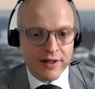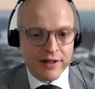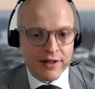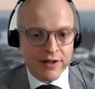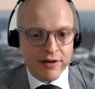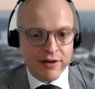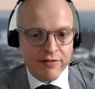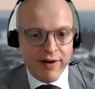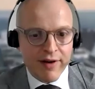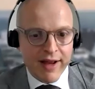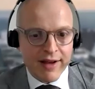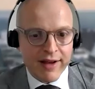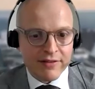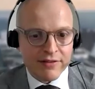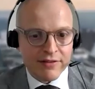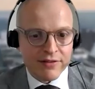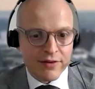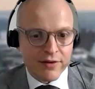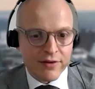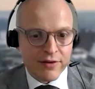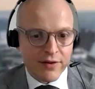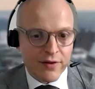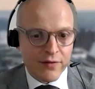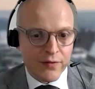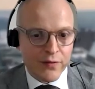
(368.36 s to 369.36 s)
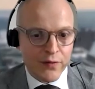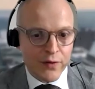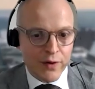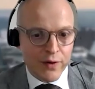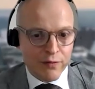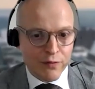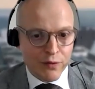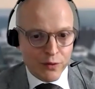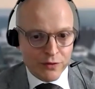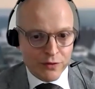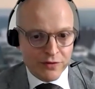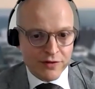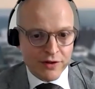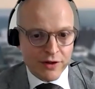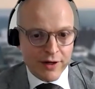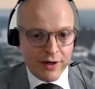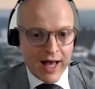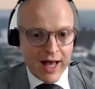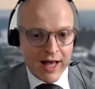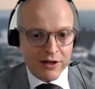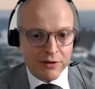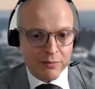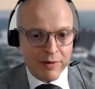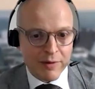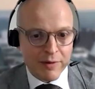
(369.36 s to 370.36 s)
It requires a, a full
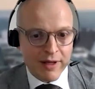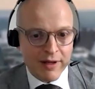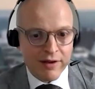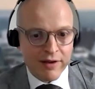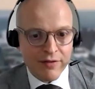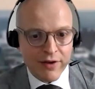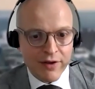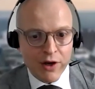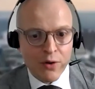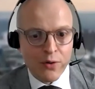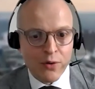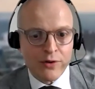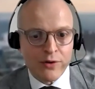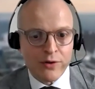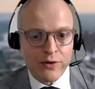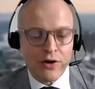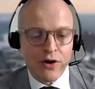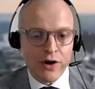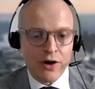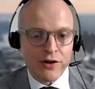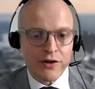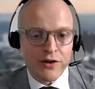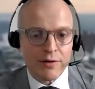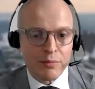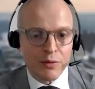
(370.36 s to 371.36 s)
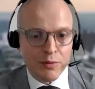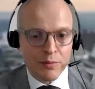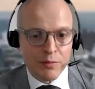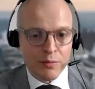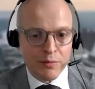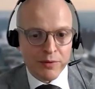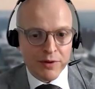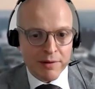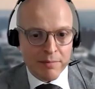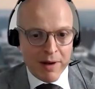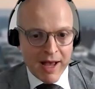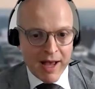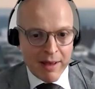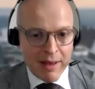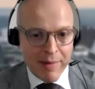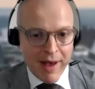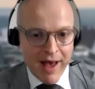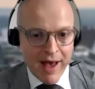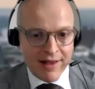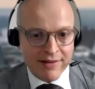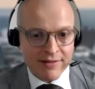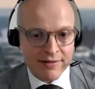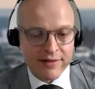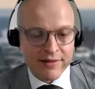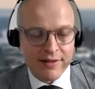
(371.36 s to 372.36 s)
sternotomy. We go on cardiopulmonary
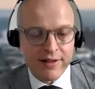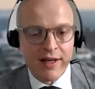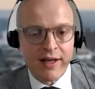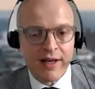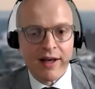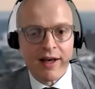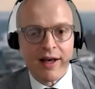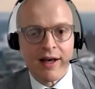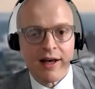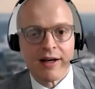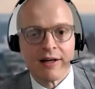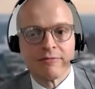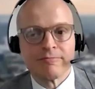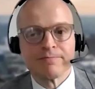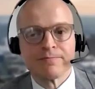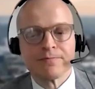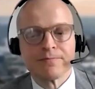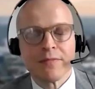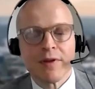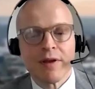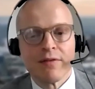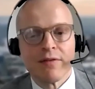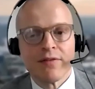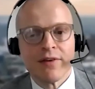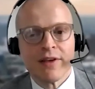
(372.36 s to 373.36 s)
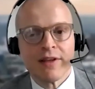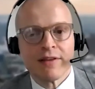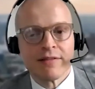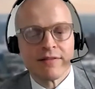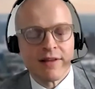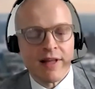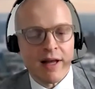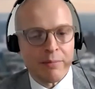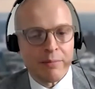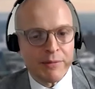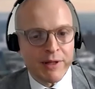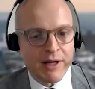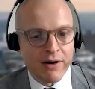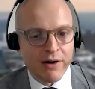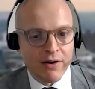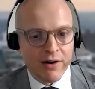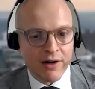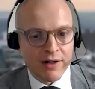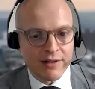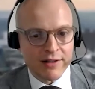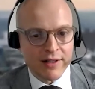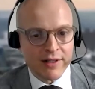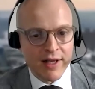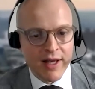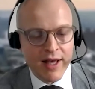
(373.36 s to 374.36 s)
bypass. Um, we stop the
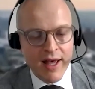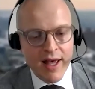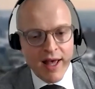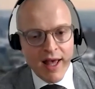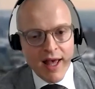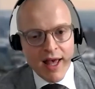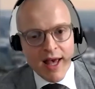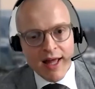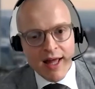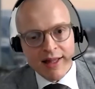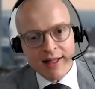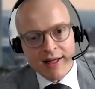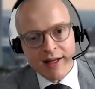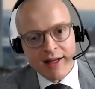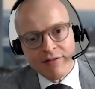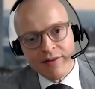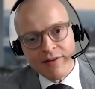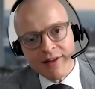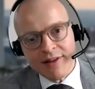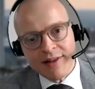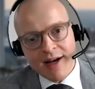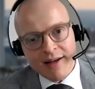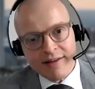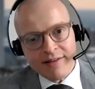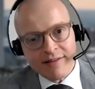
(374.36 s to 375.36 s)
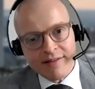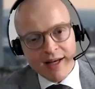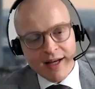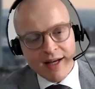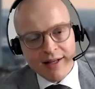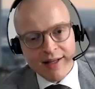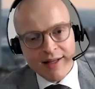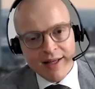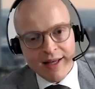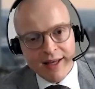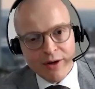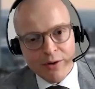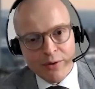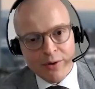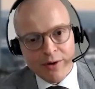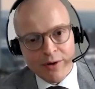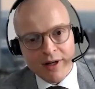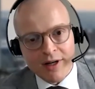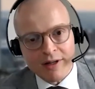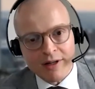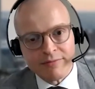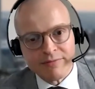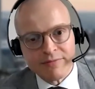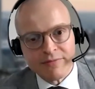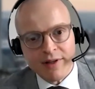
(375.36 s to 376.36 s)
heart, and then we dissect the
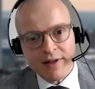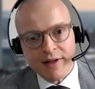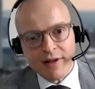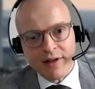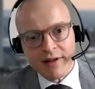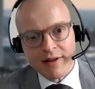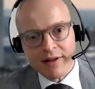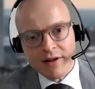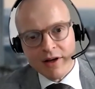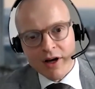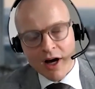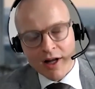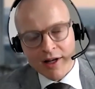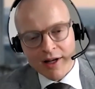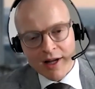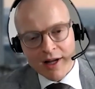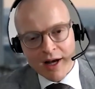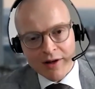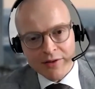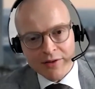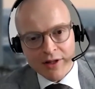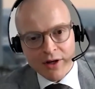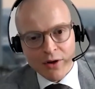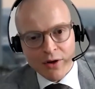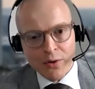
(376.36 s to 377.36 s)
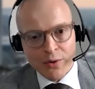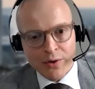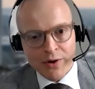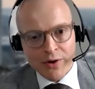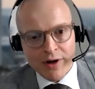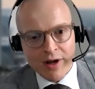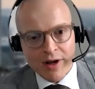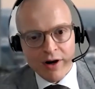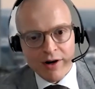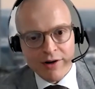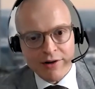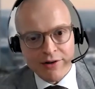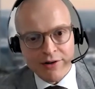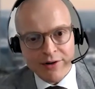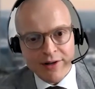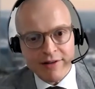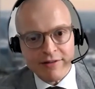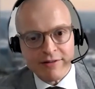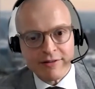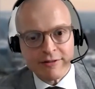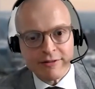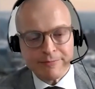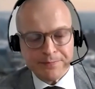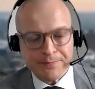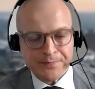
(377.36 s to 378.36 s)
aorta. We cut out the coronary
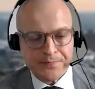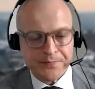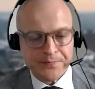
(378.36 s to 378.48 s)
arteries.